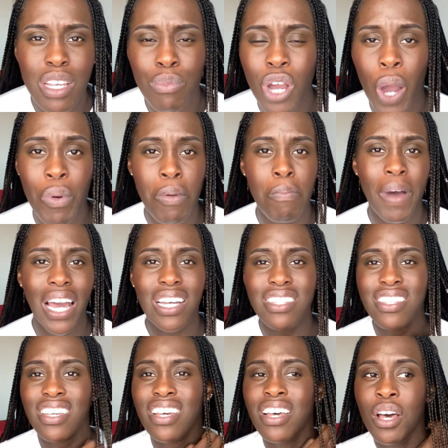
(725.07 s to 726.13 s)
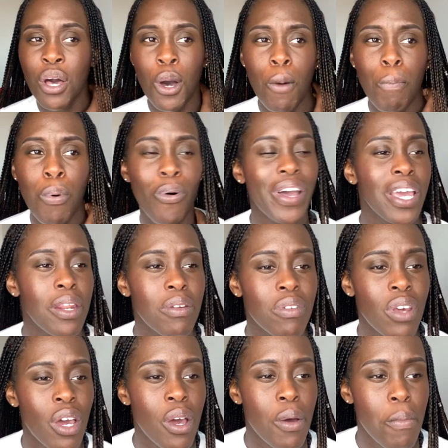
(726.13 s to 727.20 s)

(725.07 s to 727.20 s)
I'm going back to putting